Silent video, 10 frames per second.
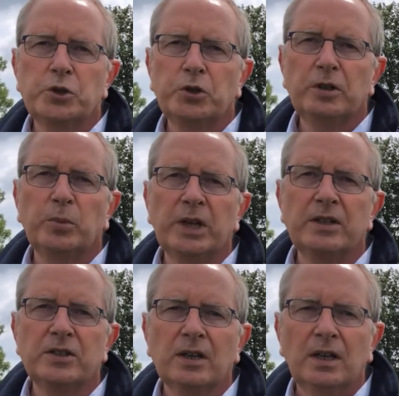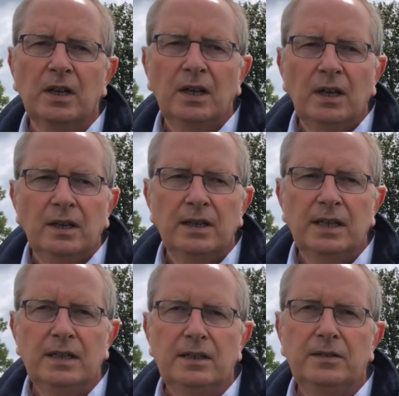sugar beet.
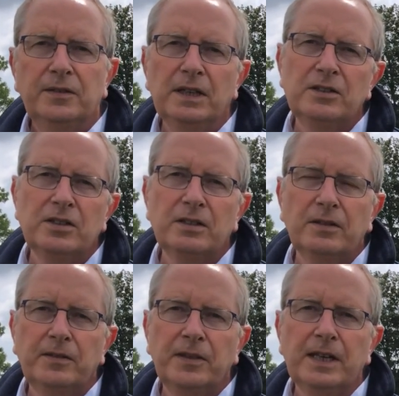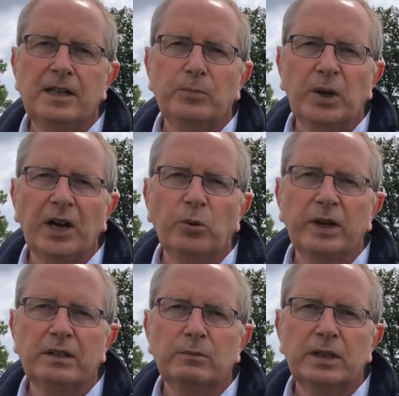The things to think about
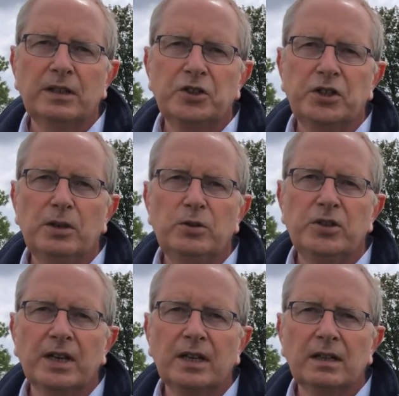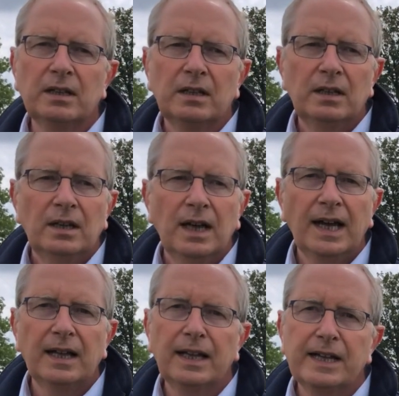when you're choosing
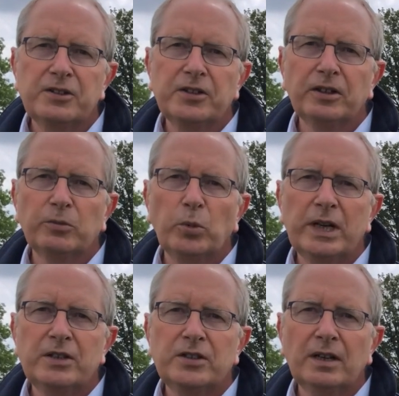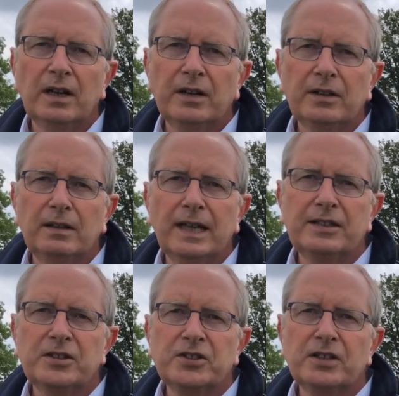late sown wheats are the
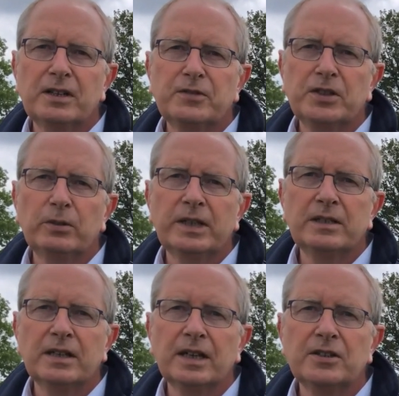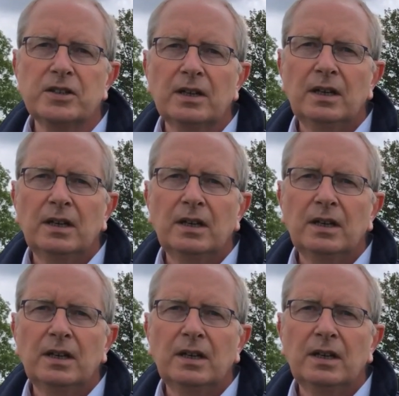latest safe sowing date.